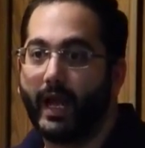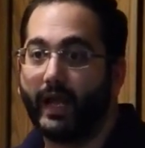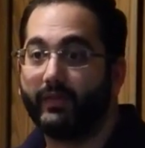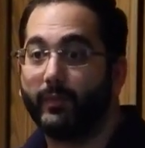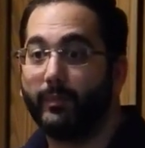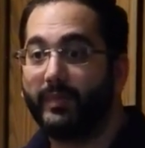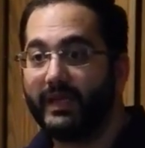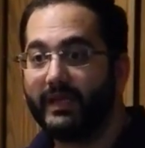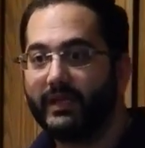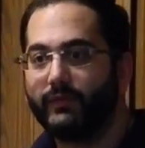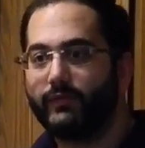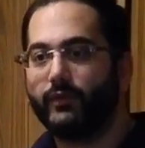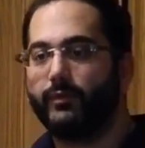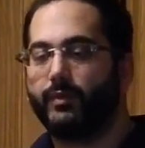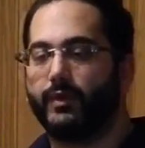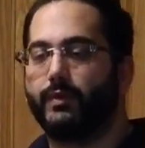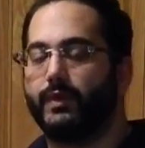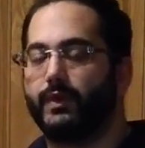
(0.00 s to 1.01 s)
And the big
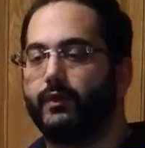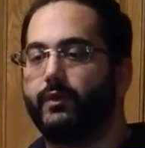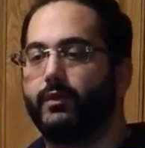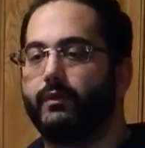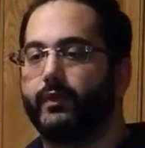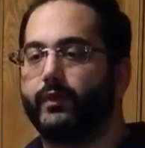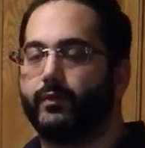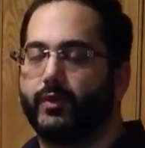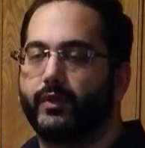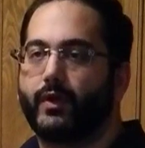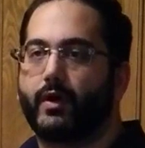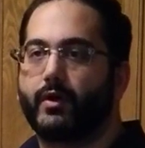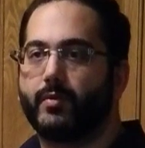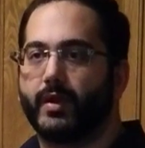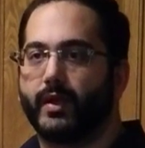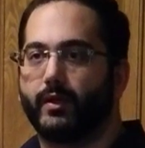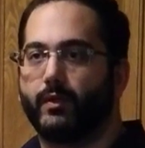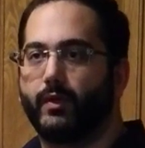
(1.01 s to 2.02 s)
difference between the two of us, and we
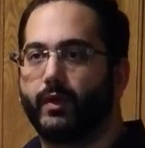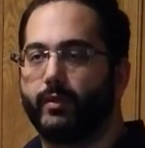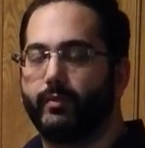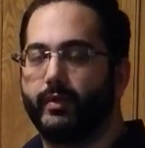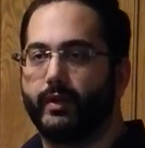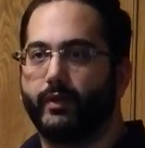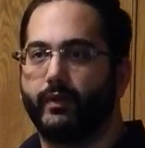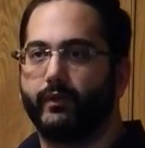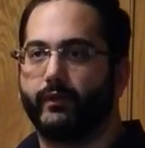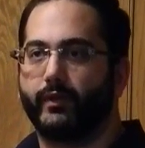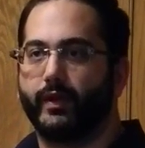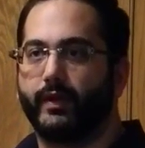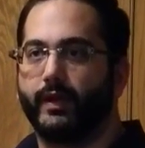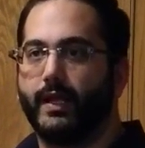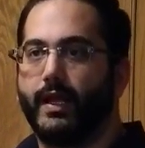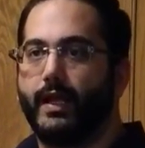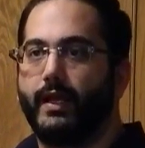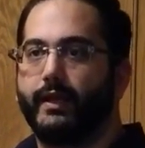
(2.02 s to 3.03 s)
talk about it quite a bit, is
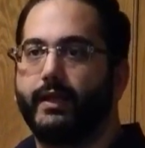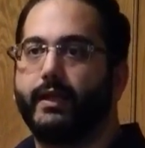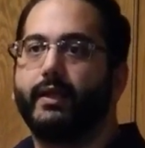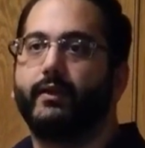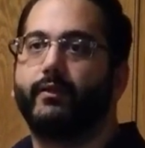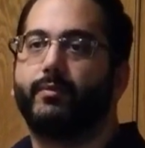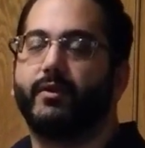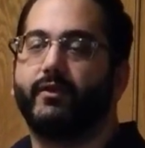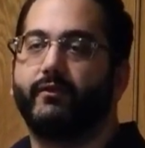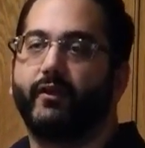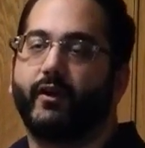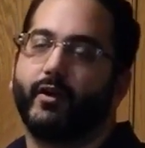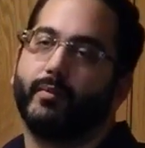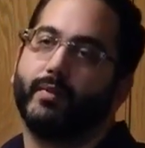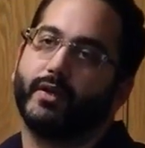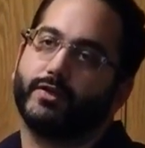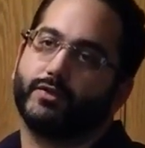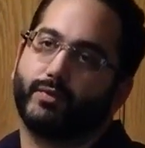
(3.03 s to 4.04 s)
that he's been
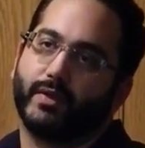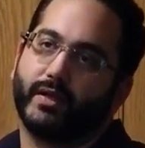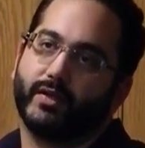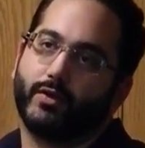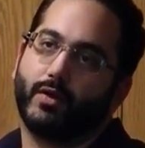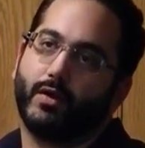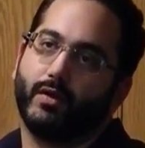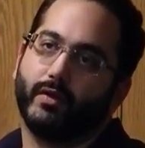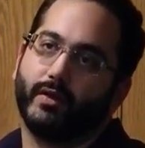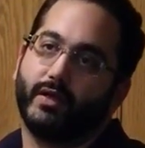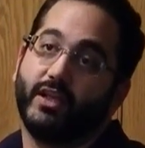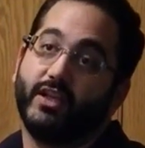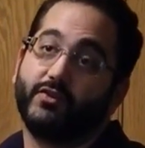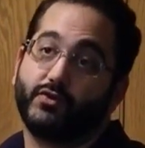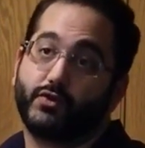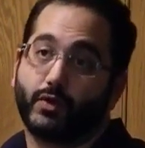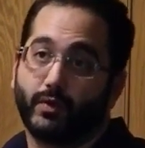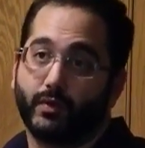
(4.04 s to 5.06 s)
very much what I'd call it
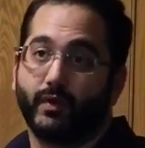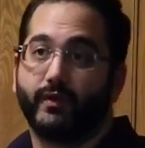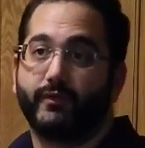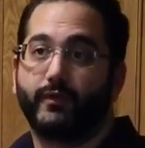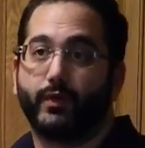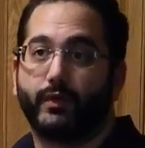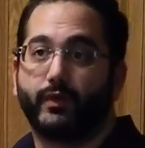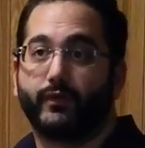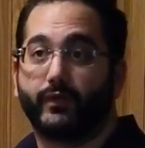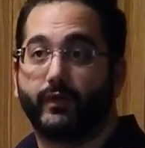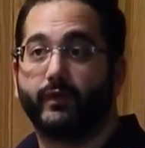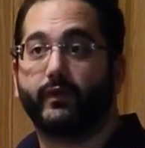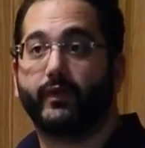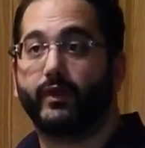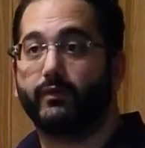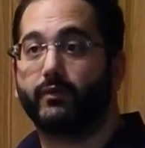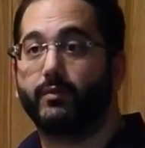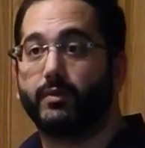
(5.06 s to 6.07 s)
internally focused
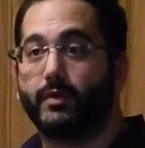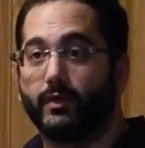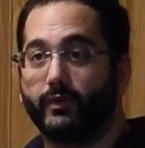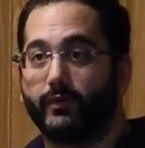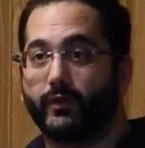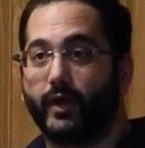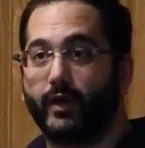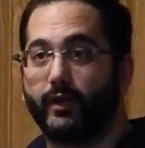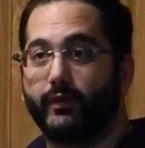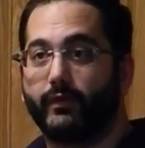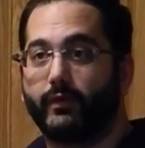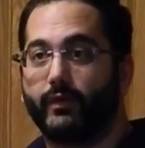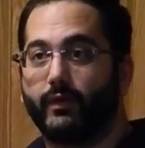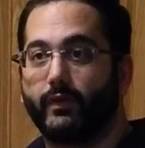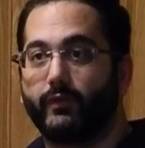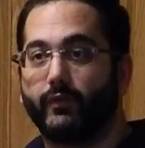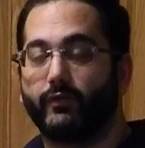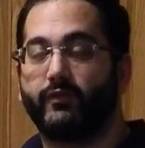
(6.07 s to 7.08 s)
inside of computer science.
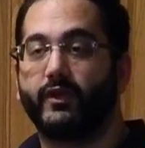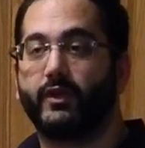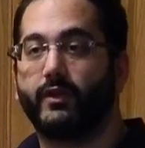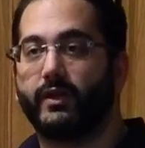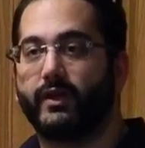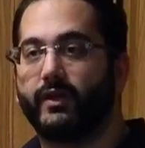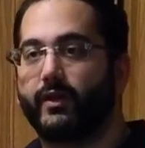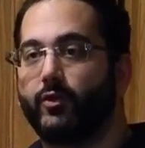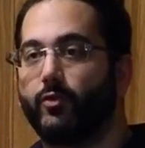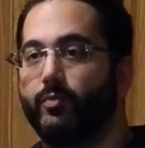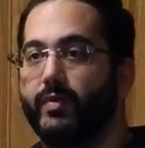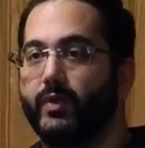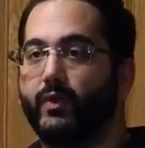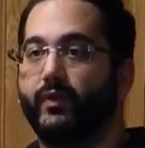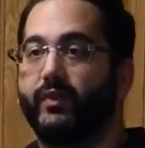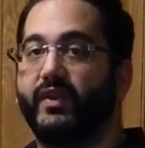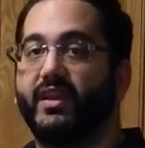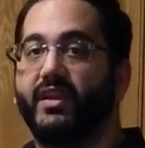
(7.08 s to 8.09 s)
So figuring out how to
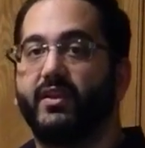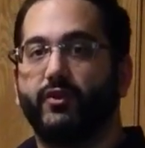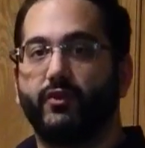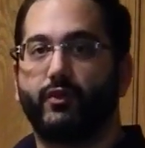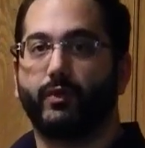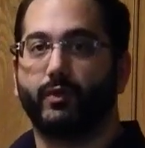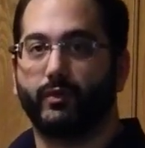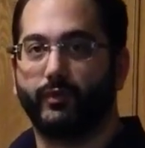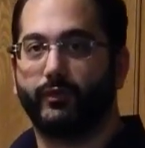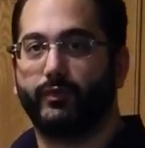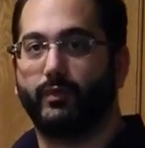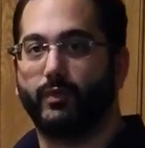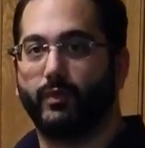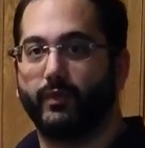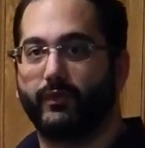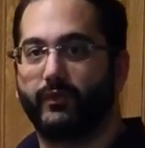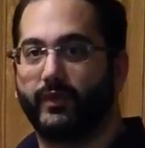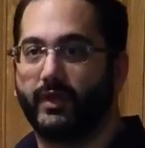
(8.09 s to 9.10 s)
build the internal
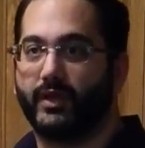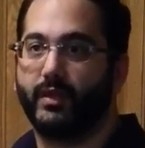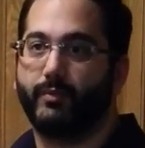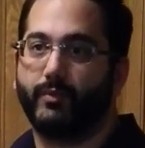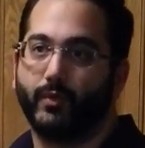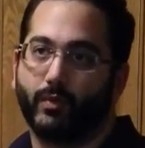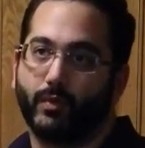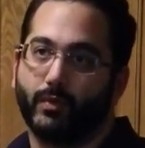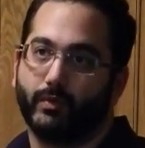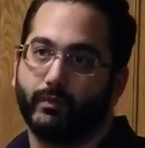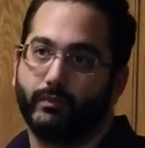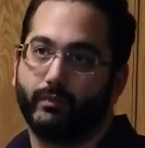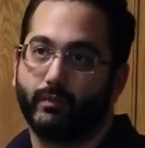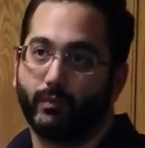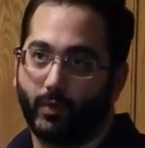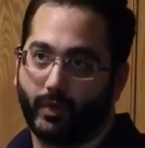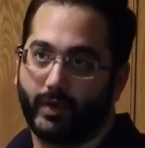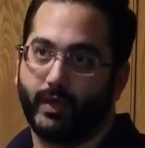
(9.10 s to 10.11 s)
tools that keep the world
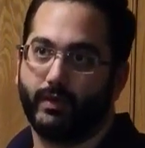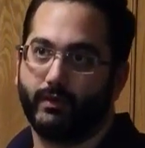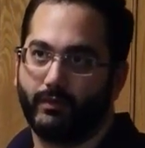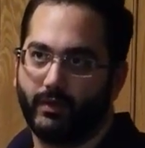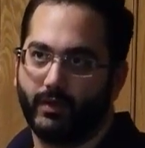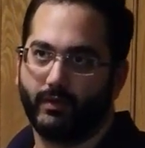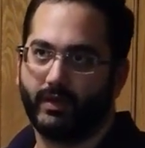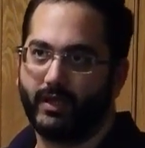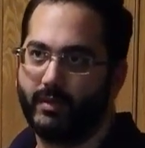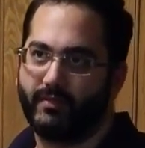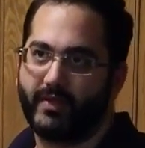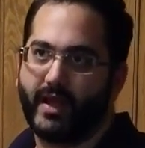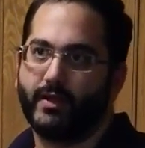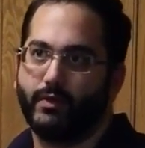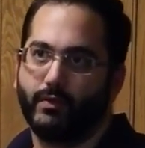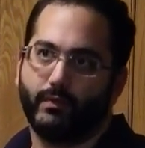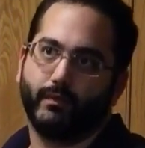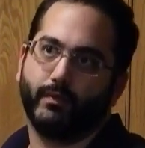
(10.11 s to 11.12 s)
working, you know, keep
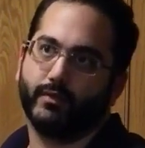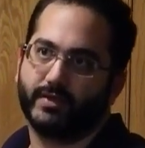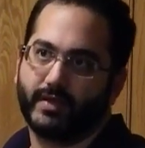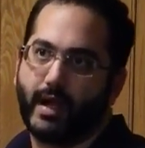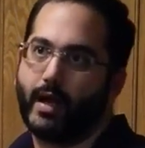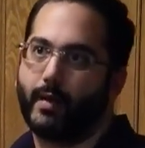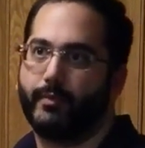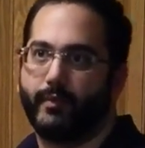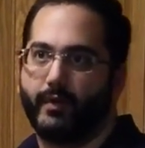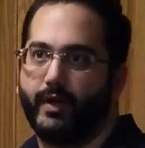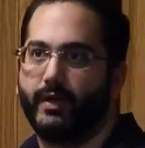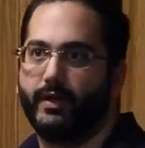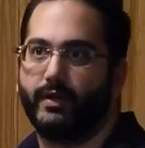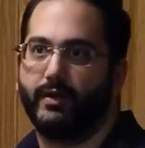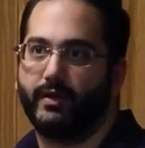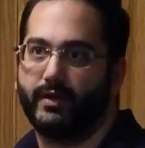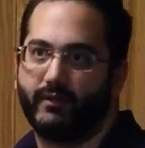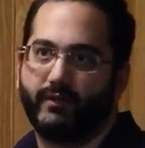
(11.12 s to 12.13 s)
that universe
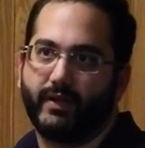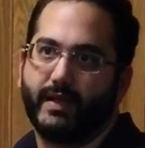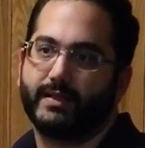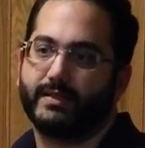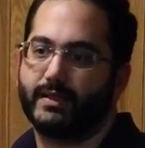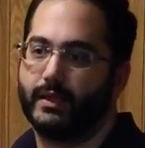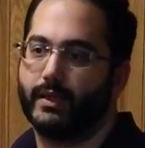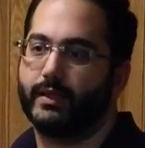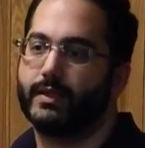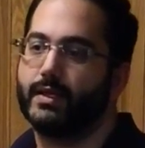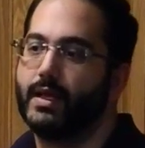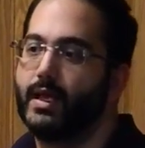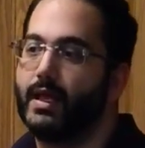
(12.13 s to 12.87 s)
operating and advancing it.